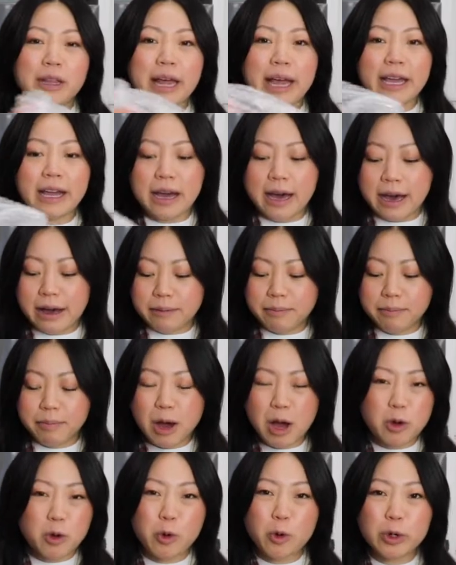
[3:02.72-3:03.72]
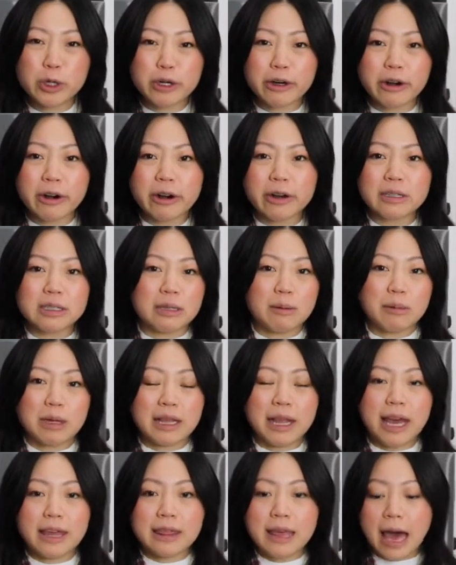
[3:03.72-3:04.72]
like a cooler or
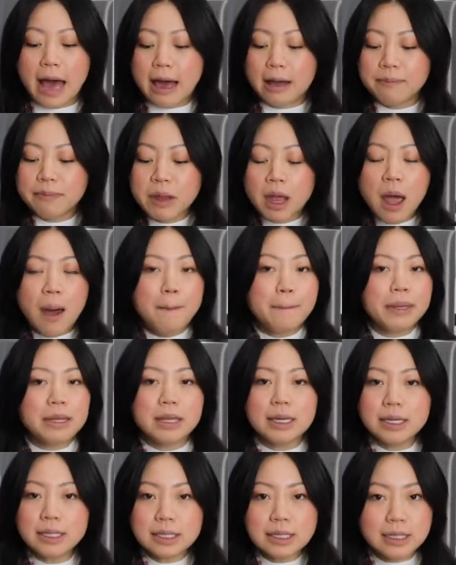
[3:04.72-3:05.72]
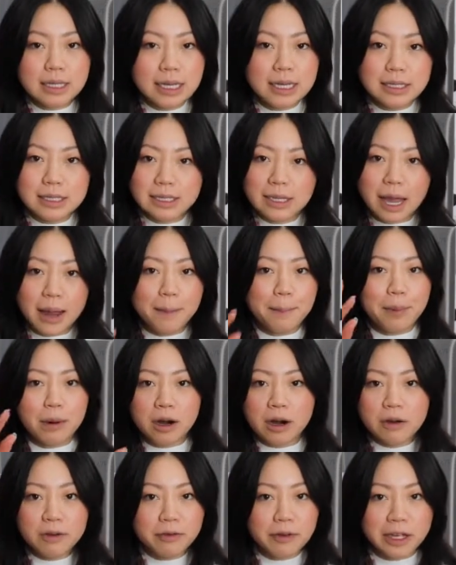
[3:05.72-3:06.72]
something like that. But this is like
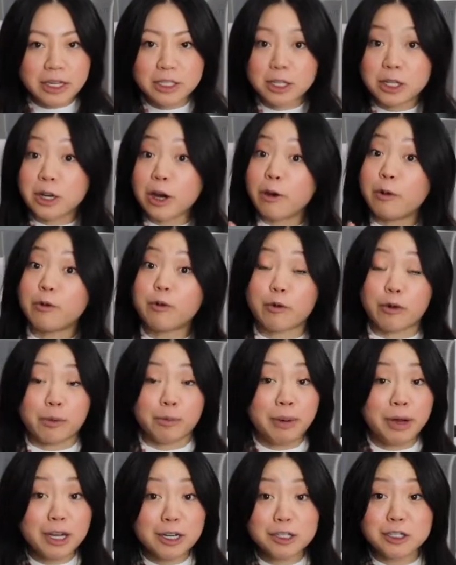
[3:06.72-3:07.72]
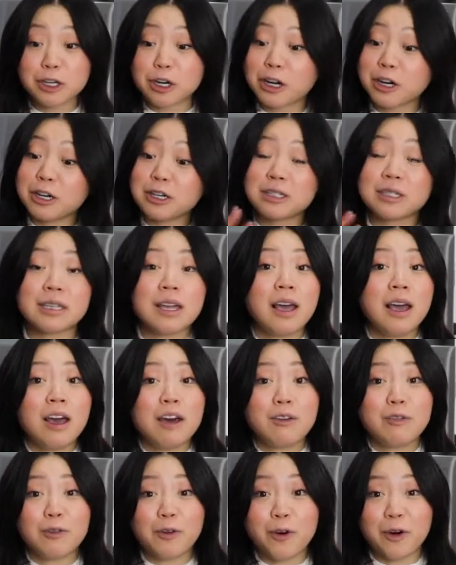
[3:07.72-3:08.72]
perfect, you know, for pictures,
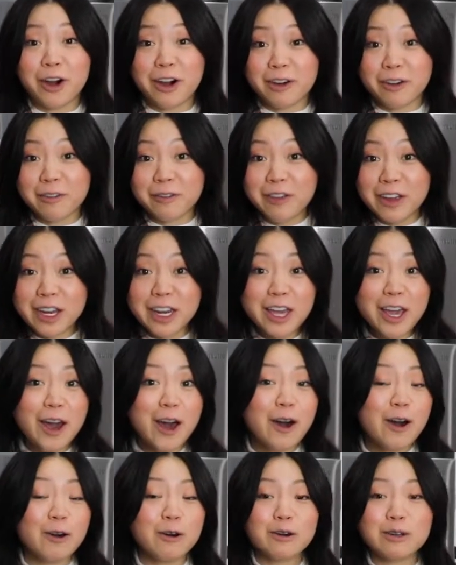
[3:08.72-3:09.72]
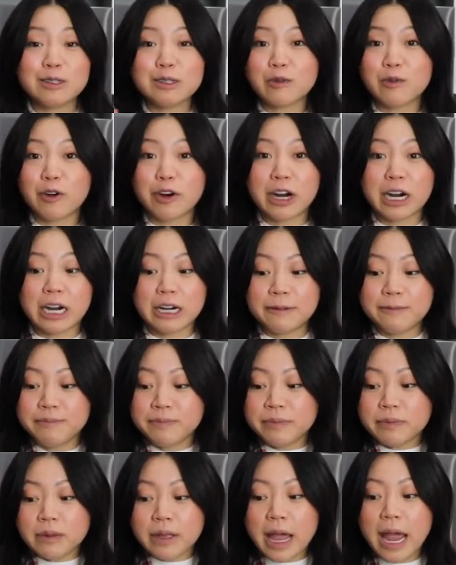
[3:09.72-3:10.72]
for videos, for
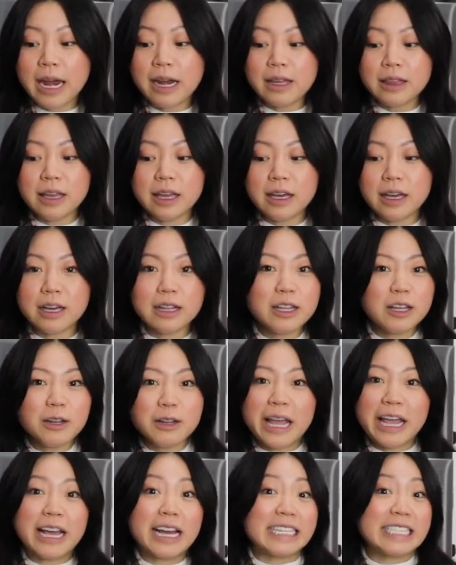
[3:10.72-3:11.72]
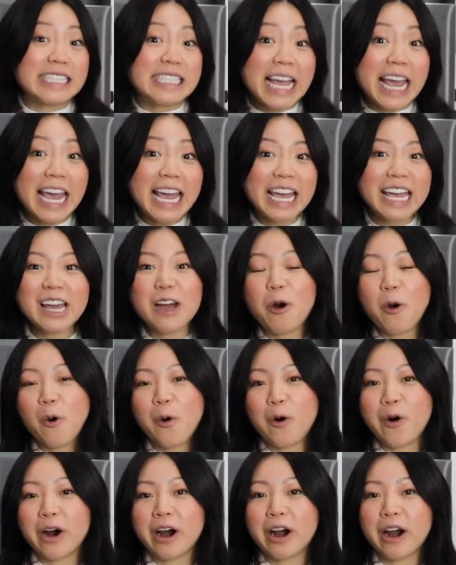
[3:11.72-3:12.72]
anything like a date
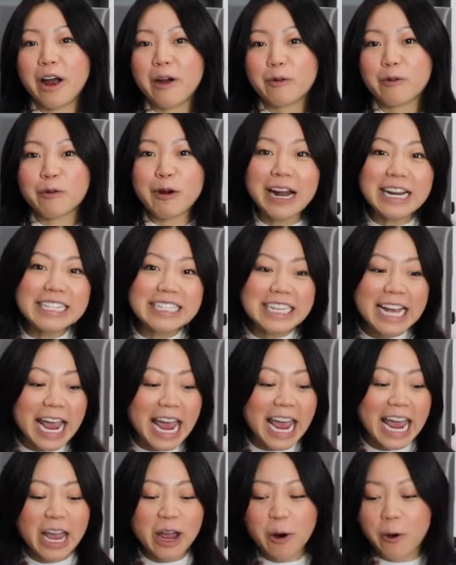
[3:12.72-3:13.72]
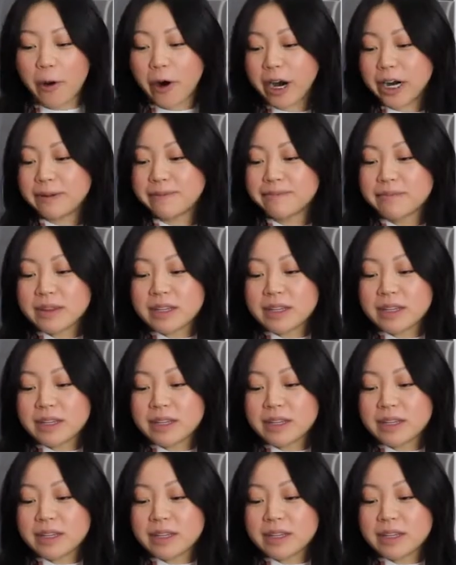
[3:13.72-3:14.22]
or a friend date, or,